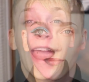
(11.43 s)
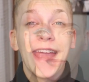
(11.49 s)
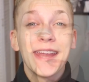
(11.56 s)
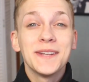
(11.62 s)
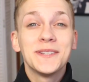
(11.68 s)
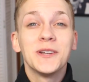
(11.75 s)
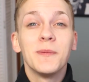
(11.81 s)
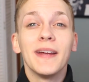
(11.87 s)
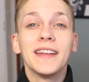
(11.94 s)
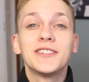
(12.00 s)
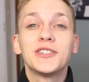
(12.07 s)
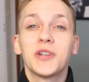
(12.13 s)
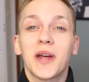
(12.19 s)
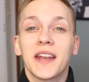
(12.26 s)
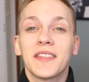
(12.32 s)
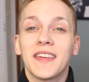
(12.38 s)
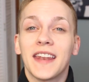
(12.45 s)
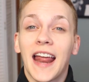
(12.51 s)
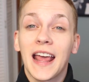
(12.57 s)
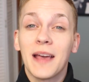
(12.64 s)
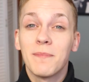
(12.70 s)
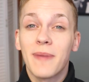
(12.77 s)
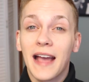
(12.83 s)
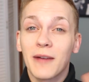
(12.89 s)
Hey YouTube, it's Jonathan
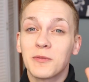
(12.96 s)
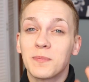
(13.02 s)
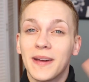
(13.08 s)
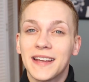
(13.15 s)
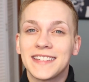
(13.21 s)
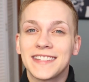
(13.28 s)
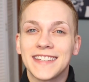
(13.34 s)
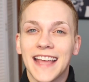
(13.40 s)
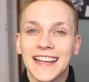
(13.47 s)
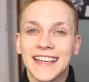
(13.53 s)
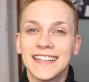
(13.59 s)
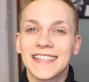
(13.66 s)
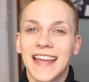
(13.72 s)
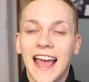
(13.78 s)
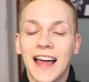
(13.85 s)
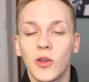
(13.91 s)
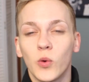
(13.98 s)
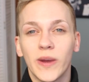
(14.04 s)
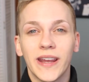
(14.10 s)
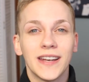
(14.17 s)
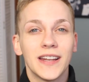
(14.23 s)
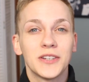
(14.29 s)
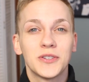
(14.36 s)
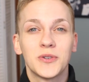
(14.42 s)
and I am back with my second
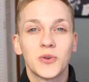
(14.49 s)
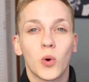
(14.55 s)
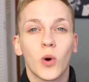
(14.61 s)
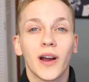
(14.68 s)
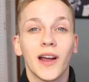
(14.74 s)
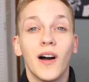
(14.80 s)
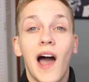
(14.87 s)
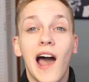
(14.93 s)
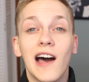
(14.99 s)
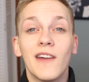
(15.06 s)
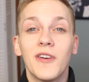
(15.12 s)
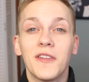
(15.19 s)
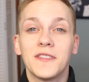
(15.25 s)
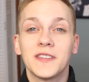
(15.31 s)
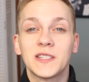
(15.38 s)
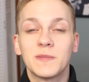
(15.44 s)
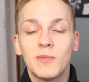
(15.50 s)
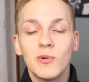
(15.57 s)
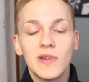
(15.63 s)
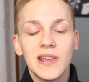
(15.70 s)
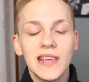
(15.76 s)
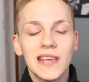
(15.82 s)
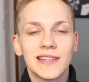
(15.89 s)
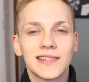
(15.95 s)
Halloween tutorial of the
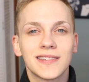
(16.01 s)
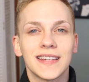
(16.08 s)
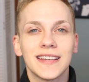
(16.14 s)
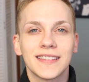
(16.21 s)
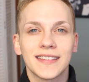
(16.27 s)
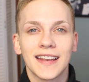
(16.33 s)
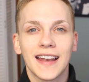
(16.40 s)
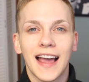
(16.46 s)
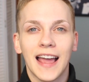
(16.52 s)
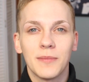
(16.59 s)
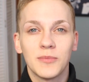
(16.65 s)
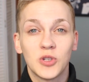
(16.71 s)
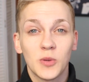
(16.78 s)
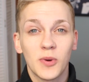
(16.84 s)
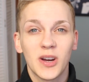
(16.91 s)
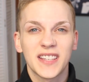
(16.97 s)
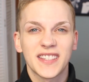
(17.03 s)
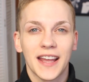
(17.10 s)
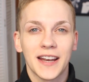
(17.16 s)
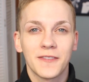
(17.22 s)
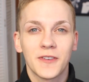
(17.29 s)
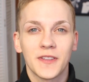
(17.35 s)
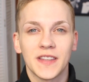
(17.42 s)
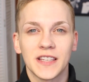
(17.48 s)
spooky season. I'm super
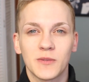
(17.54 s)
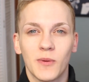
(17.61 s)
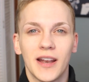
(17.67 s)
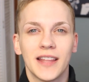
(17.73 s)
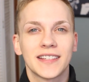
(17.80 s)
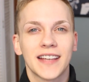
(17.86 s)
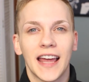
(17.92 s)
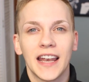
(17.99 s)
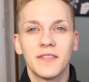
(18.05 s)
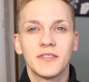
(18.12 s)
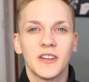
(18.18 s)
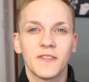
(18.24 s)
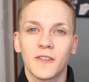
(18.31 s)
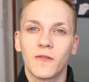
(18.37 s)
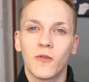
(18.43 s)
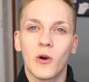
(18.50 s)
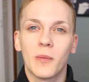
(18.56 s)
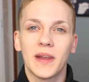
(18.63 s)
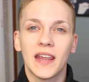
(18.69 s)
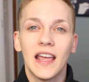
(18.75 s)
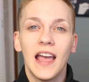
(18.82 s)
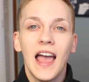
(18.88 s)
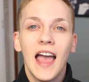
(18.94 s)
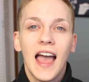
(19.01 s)
excited for this one. It's kind of different for
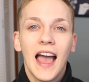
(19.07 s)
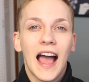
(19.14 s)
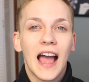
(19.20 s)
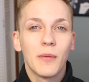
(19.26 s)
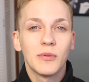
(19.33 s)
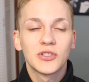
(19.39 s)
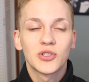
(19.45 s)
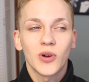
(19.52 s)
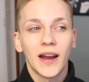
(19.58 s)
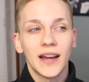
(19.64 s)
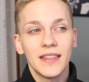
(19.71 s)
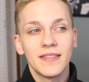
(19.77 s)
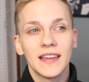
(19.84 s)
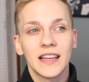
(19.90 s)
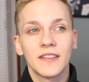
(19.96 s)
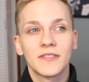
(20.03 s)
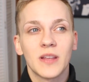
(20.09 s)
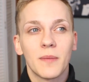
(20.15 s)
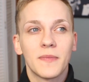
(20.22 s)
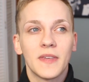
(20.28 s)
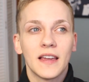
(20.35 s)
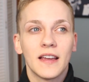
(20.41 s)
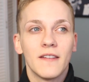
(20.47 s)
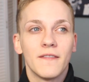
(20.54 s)
me. I was trying to think of
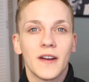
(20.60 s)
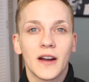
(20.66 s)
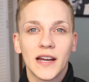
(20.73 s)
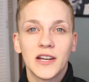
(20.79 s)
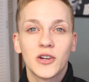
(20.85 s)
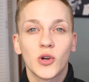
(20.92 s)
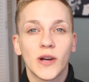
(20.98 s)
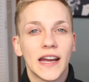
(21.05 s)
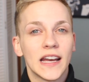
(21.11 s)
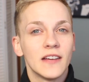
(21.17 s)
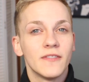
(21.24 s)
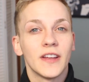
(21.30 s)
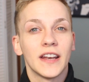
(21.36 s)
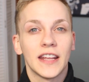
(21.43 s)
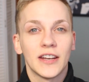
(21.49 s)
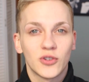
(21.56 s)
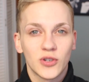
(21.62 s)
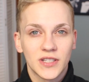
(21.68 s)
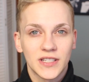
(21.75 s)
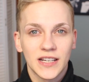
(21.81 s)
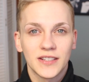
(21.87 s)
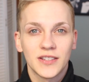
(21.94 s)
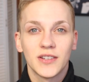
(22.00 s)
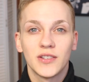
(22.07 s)
something very creative and
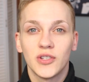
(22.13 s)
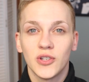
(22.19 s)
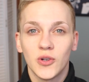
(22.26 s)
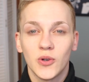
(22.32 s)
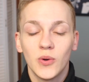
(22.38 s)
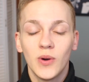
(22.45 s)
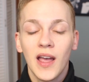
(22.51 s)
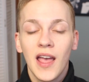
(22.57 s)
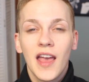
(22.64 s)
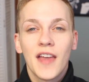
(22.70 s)
interesting to do